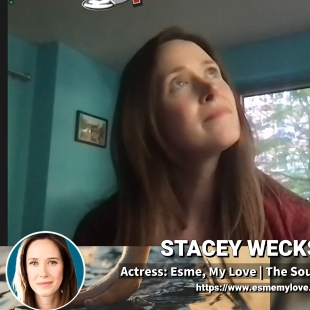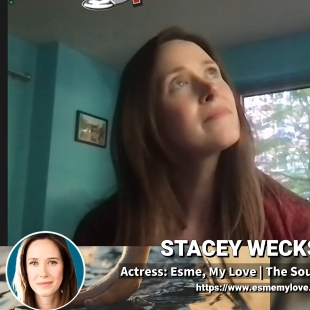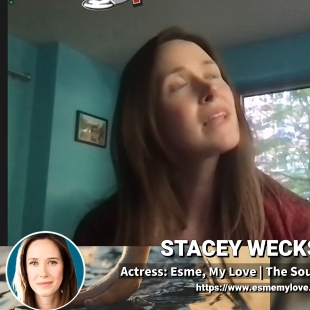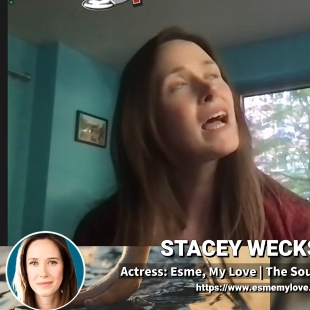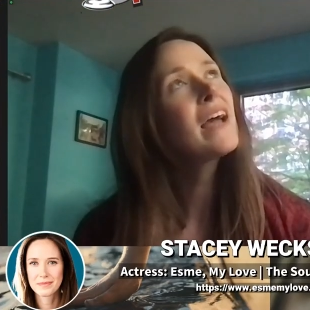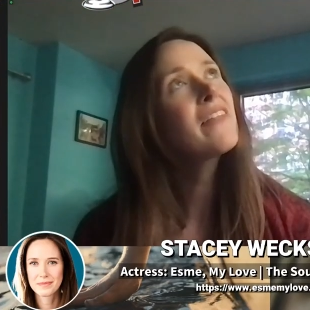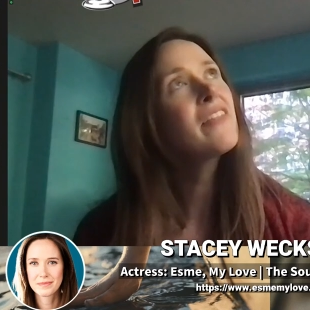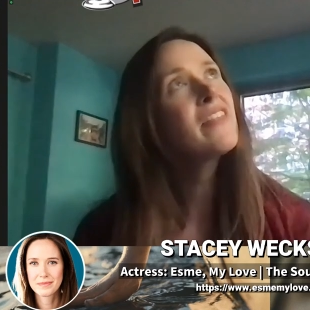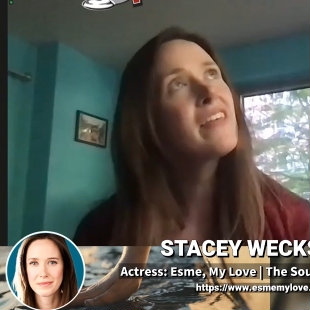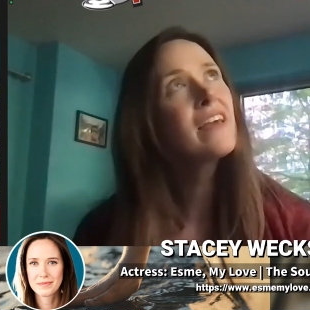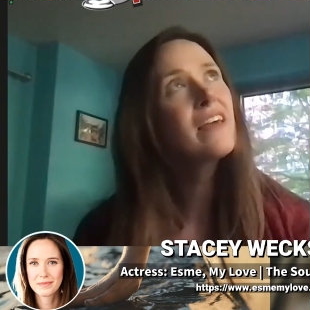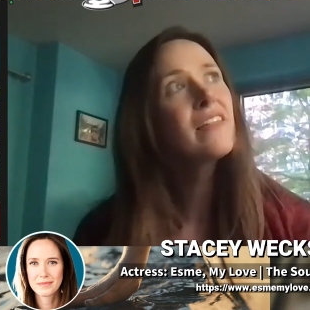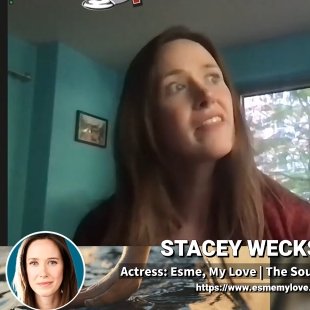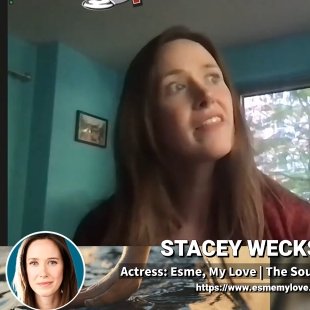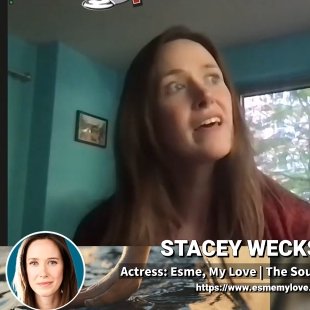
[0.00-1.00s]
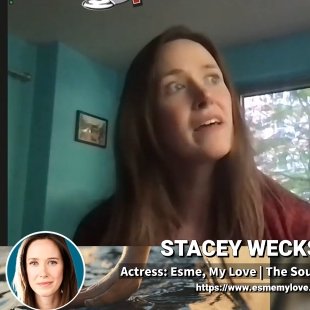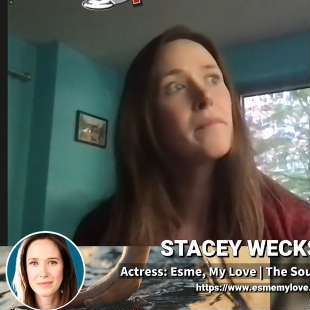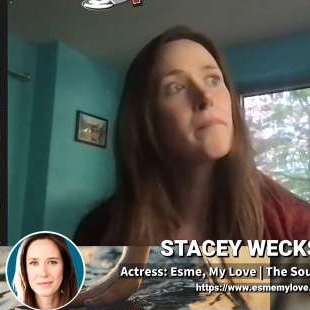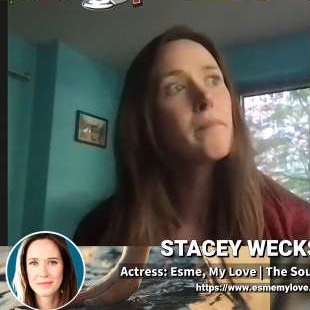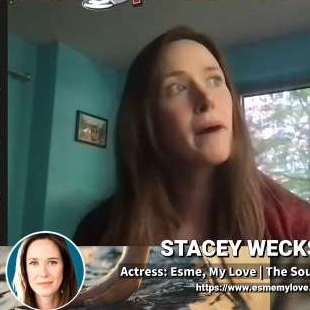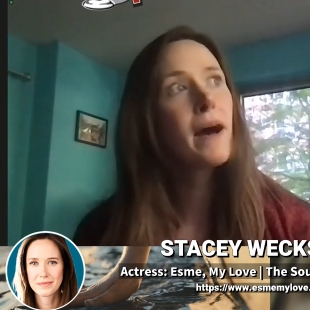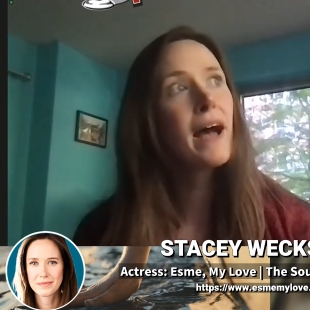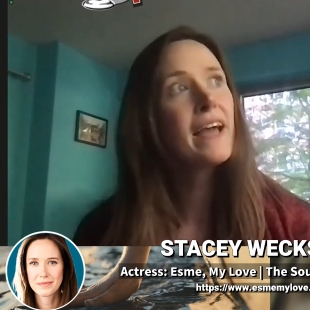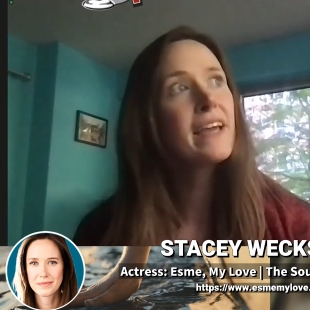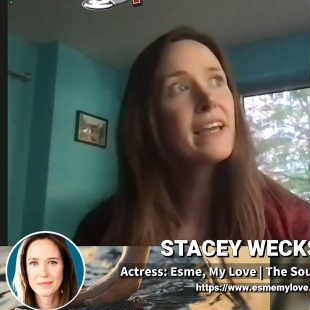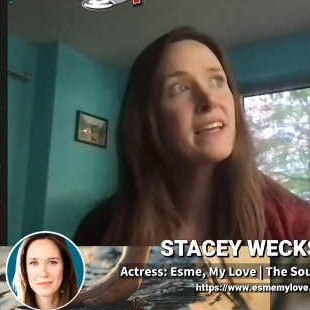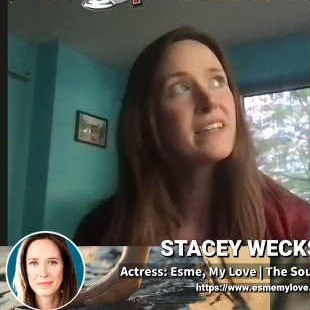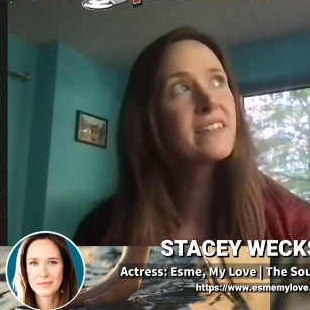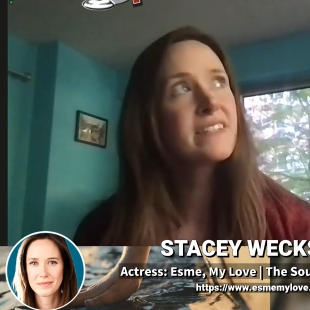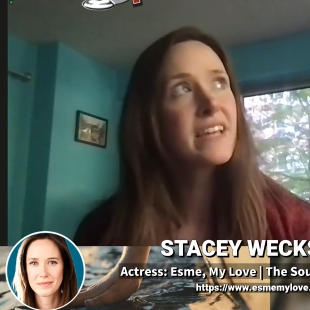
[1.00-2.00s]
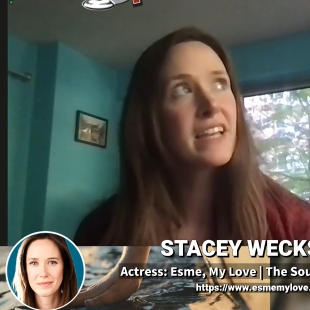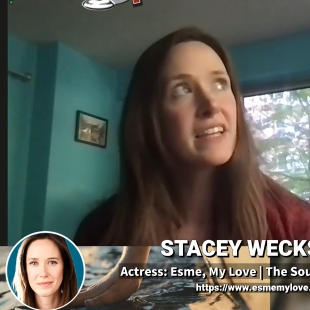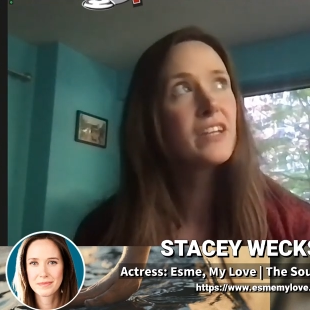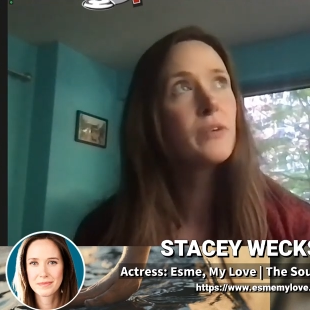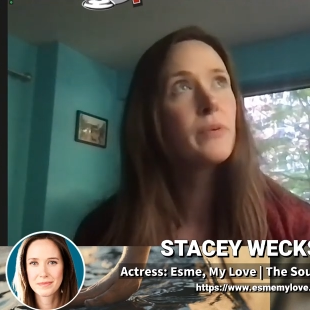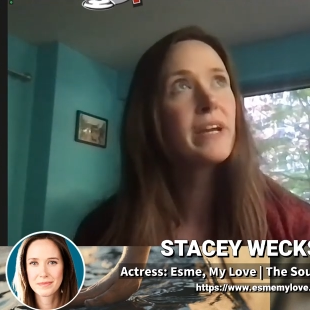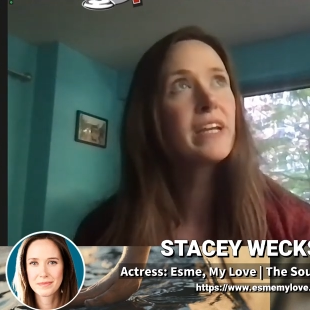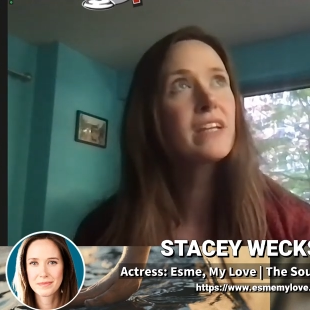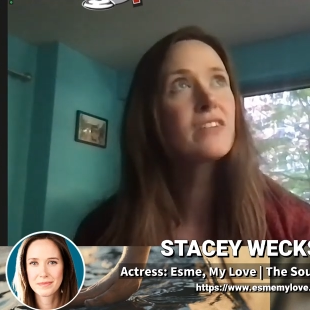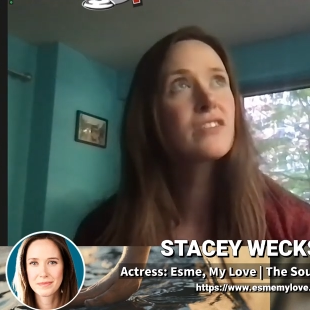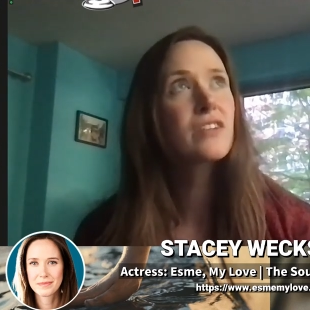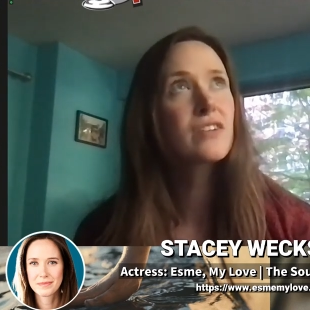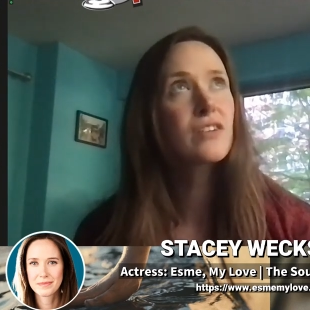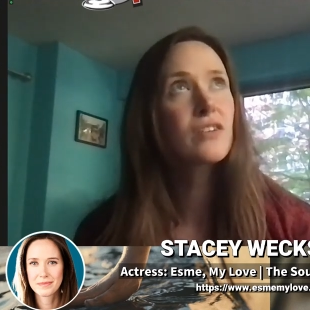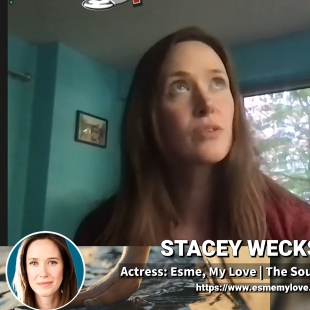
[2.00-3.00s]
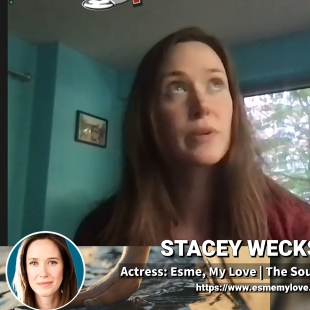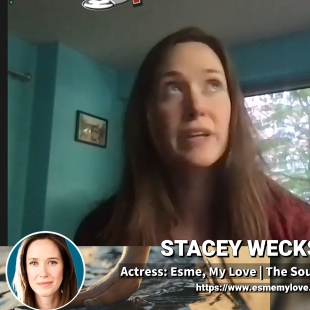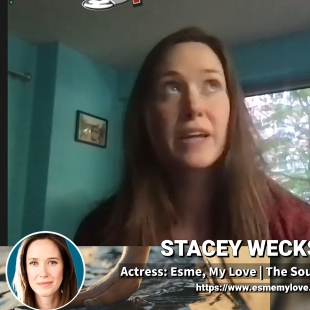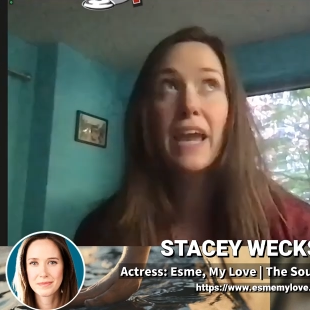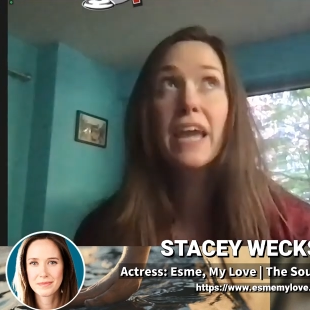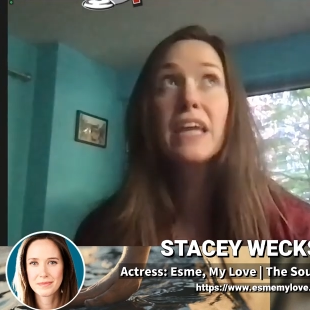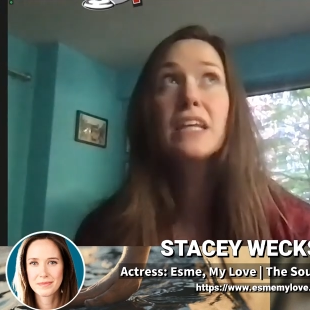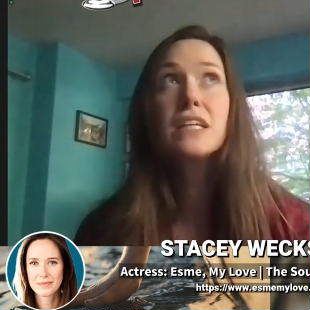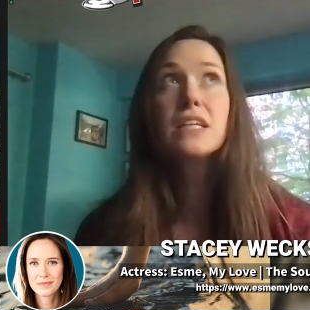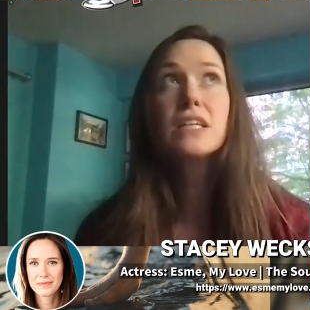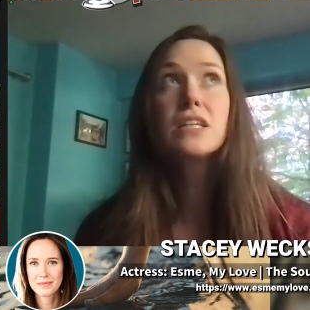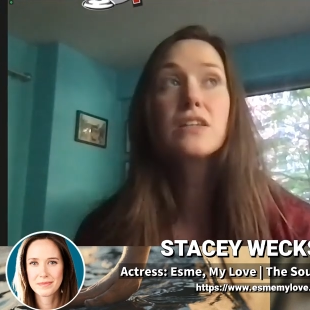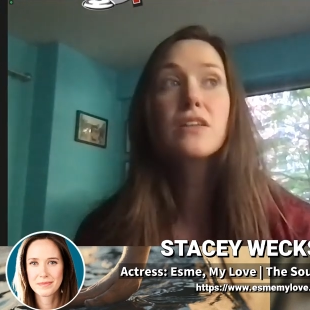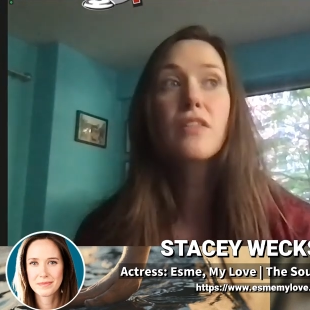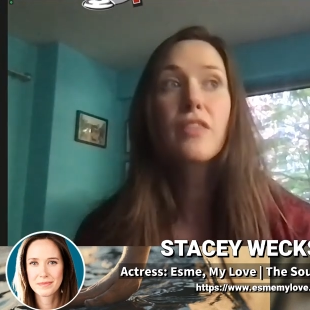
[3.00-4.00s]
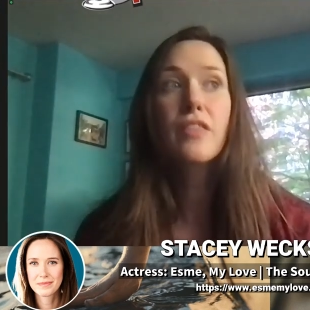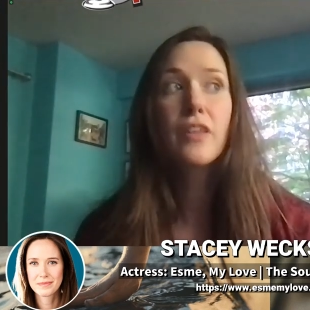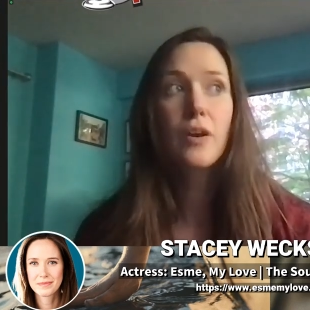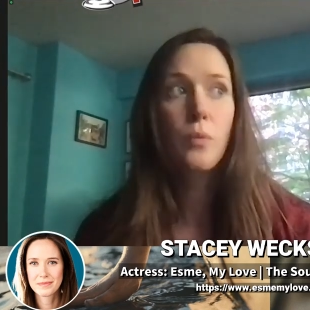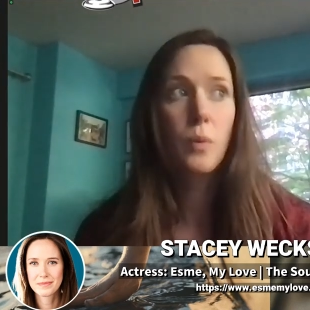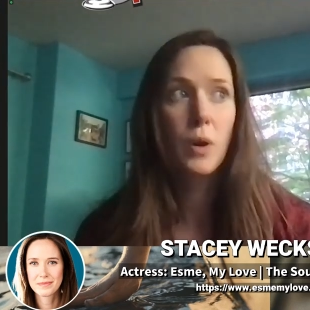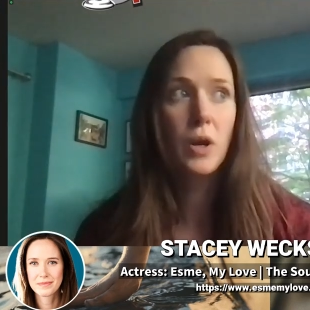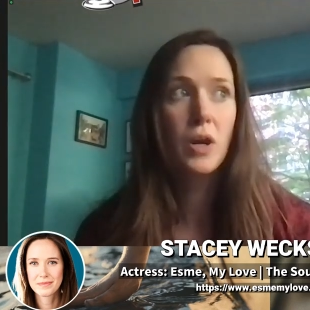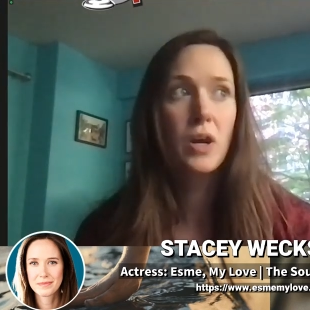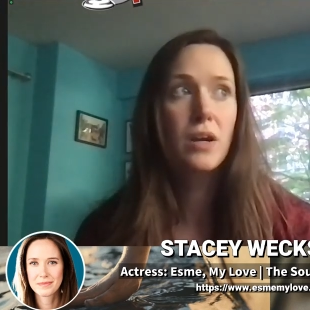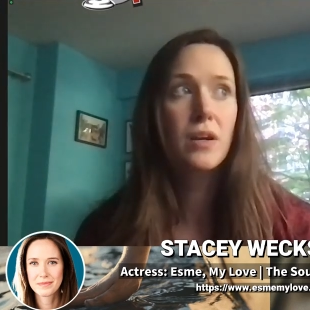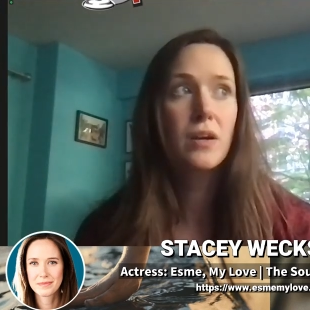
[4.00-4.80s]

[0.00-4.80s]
Speaker 1: I think that by continuing to create their work,